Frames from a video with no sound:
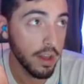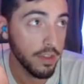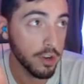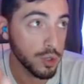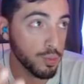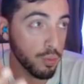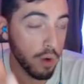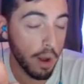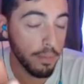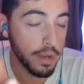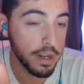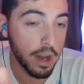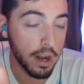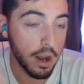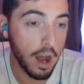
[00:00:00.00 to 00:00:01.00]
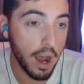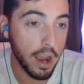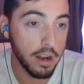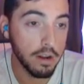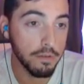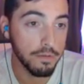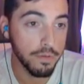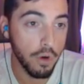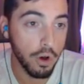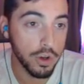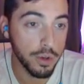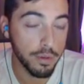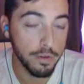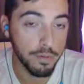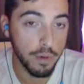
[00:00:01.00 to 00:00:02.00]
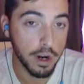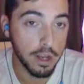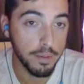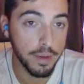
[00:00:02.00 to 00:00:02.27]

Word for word: there's probably not a high enough volume of money